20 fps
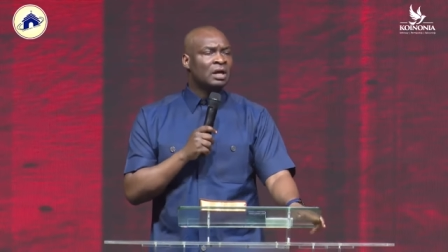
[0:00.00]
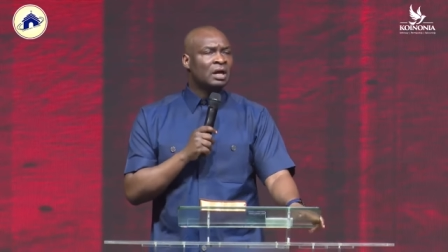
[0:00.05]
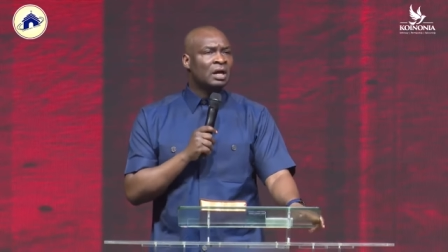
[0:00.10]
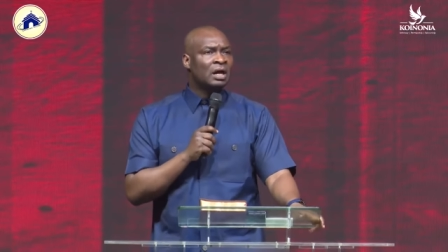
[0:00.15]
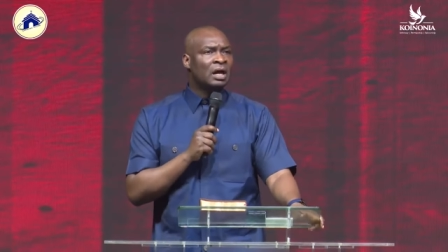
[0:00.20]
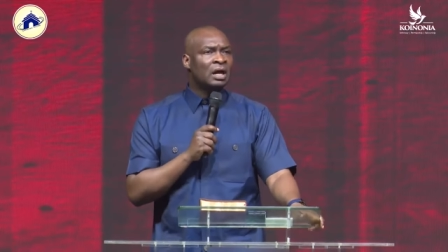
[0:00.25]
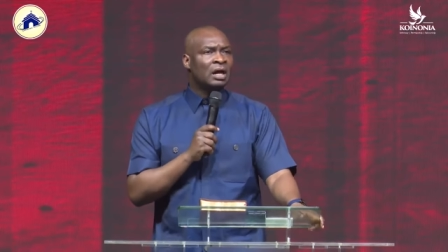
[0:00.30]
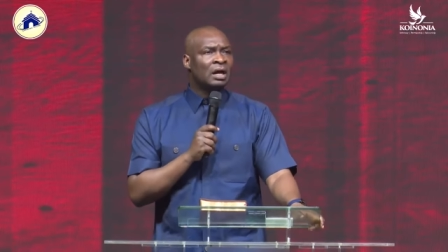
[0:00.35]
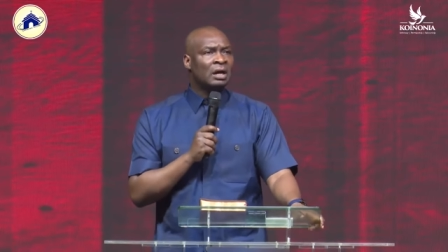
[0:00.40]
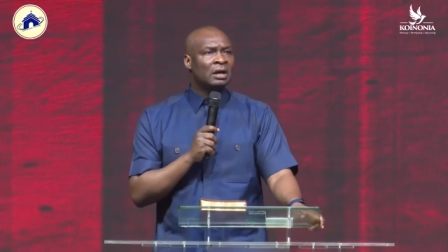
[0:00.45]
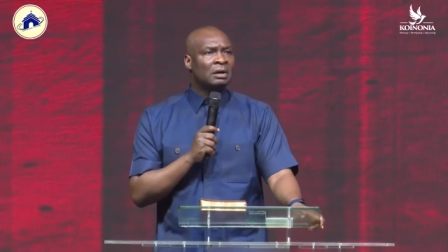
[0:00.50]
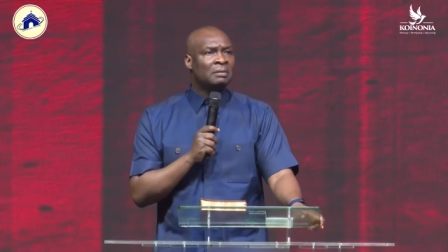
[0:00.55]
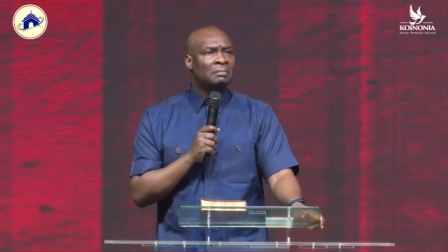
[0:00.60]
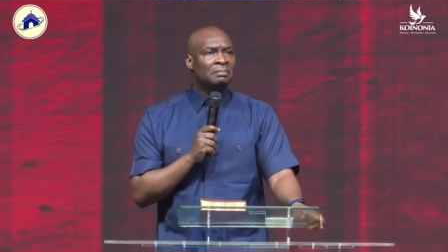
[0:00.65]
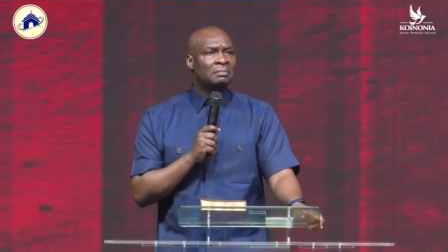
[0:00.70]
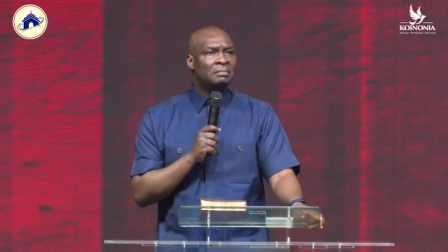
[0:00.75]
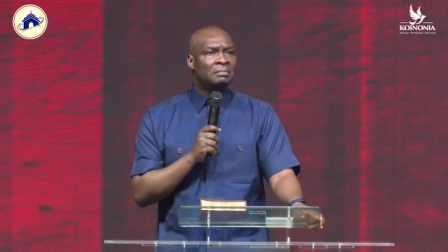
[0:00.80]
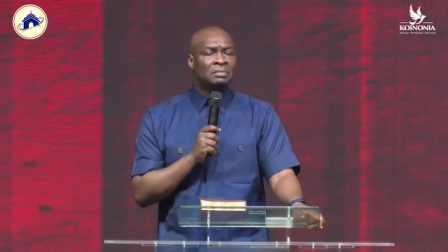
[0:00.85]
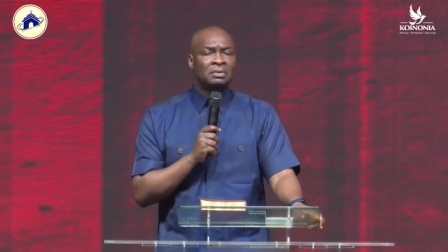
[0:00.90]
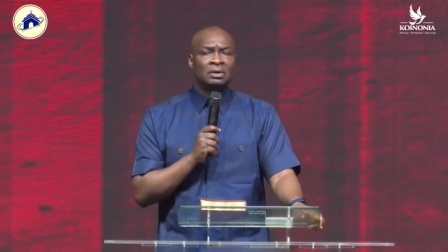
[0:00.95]

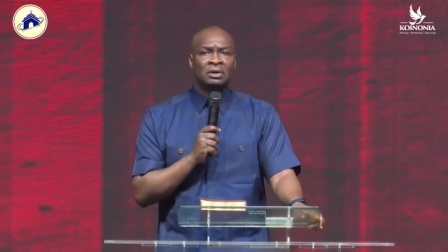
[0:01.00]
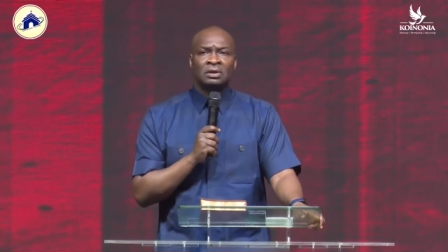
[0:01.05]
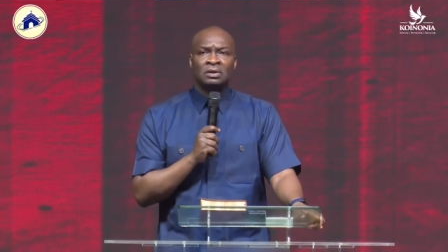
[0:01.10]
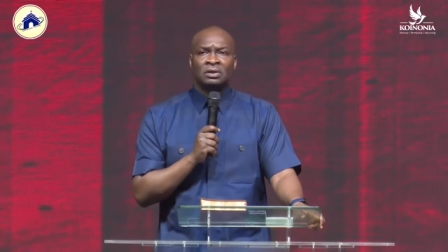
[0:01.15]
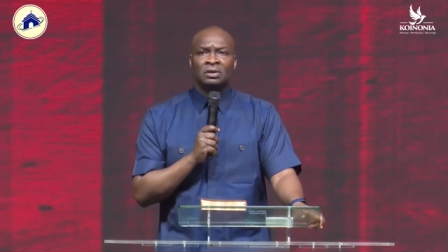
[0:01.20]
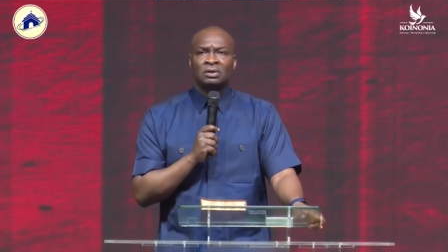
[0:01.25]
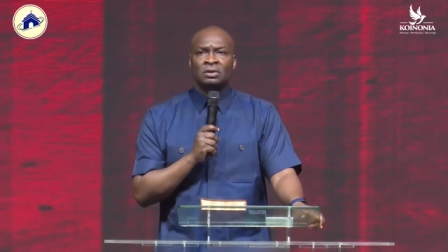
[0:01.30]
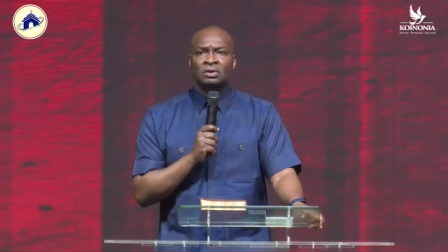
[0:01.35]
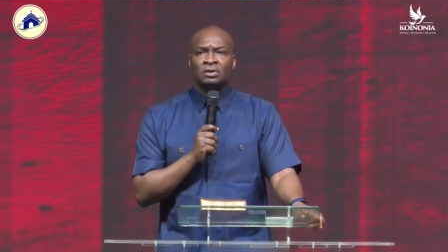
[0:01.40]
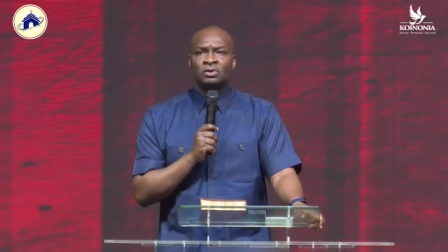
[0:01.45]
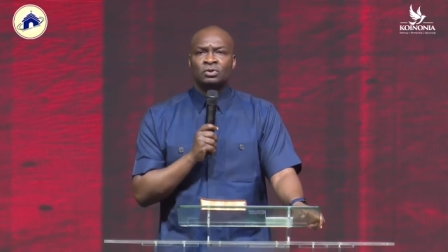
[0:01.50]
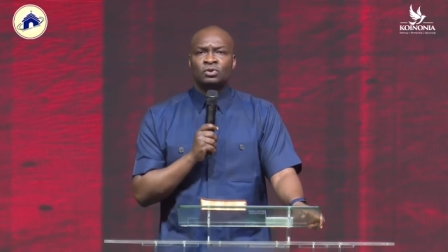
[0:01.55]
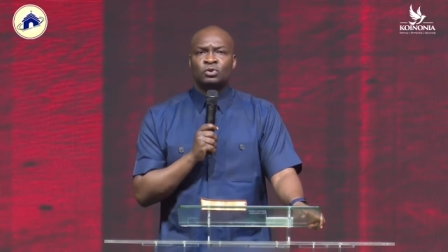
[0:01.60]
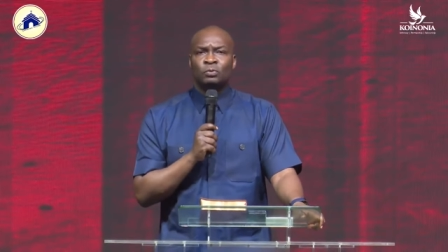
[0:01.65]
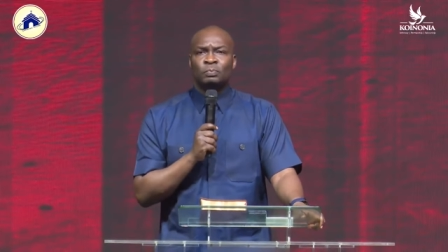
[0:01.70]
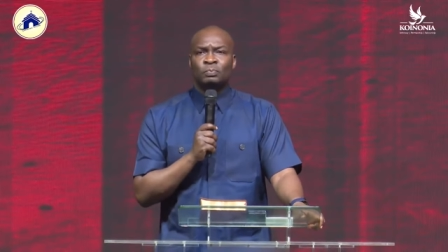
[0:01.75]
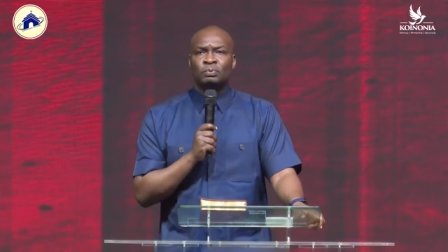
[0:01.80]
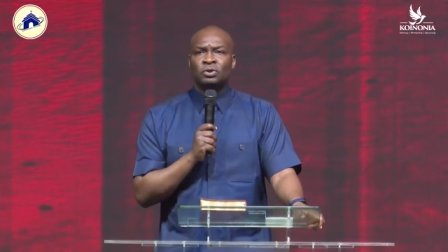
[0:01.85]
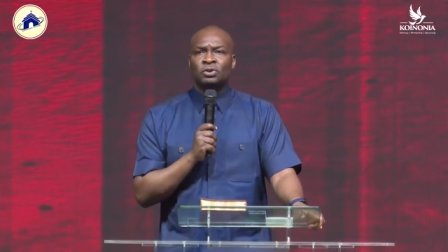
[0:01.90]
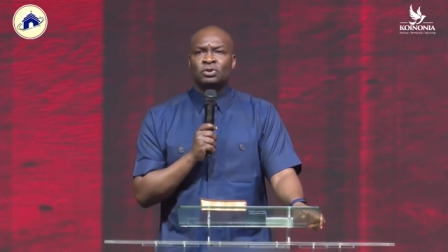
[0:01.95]
um, to
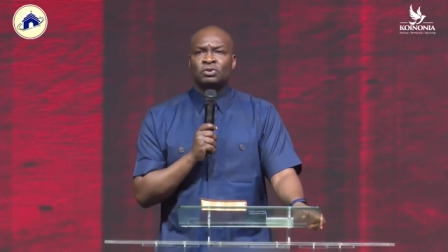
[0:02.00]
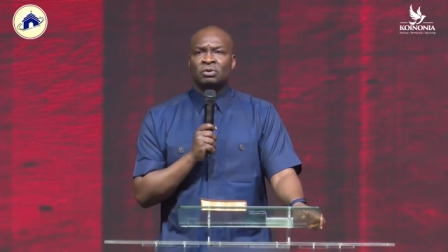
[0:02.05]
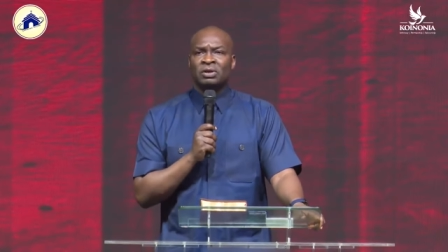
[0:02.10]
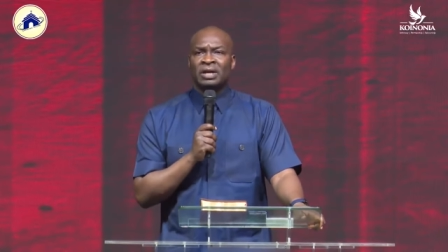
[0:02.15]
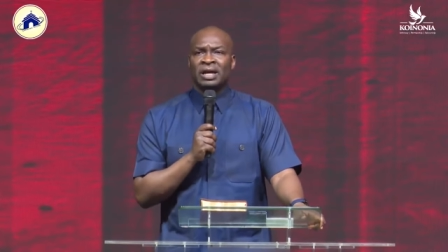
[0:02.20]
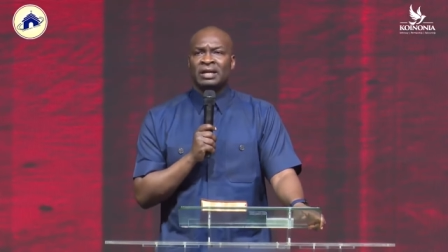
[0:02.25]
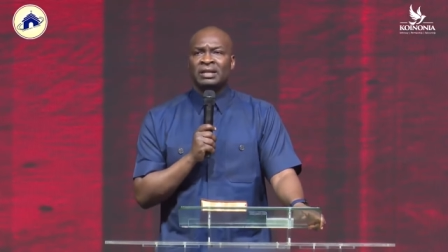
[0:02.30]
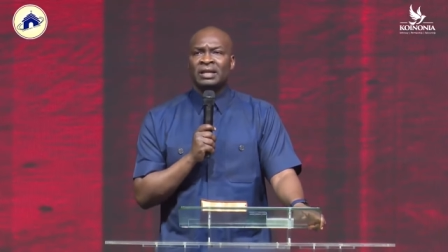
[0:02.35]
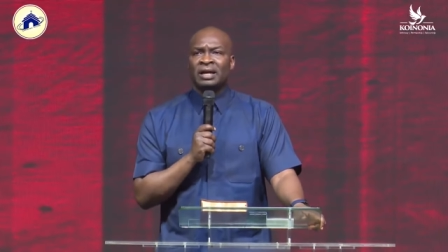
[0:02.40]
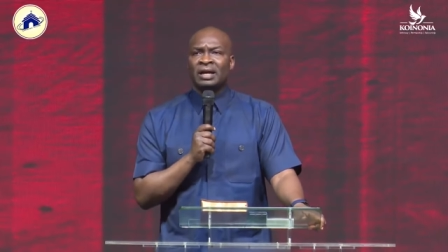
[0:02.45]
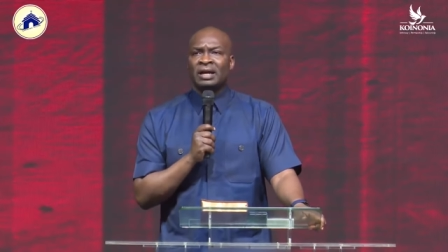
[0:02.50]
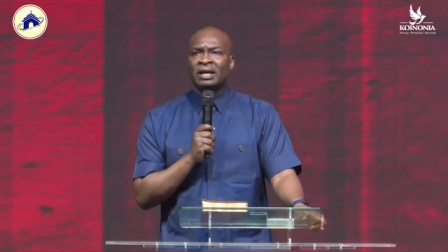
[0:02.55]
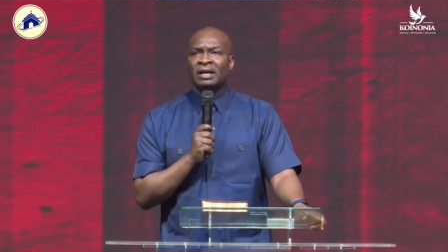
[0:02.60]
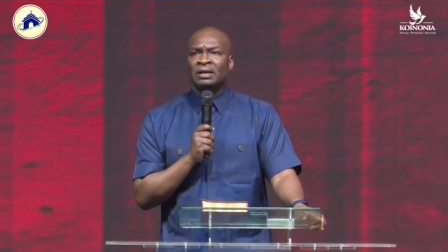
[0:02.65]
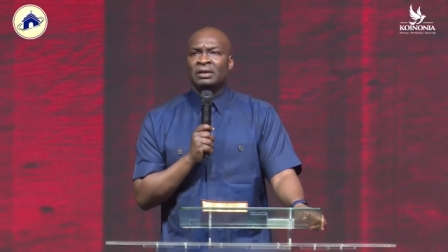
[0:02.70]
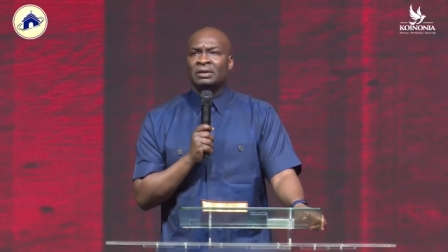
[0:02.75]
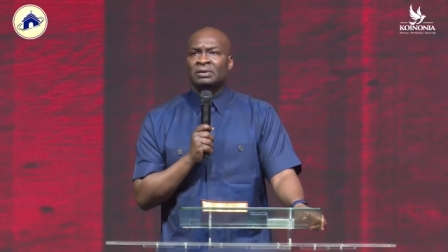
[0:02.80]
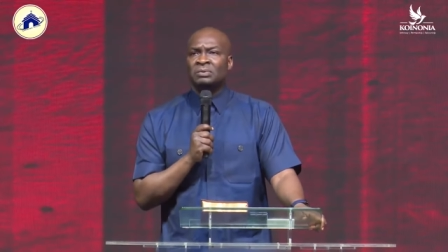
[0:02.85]
put together.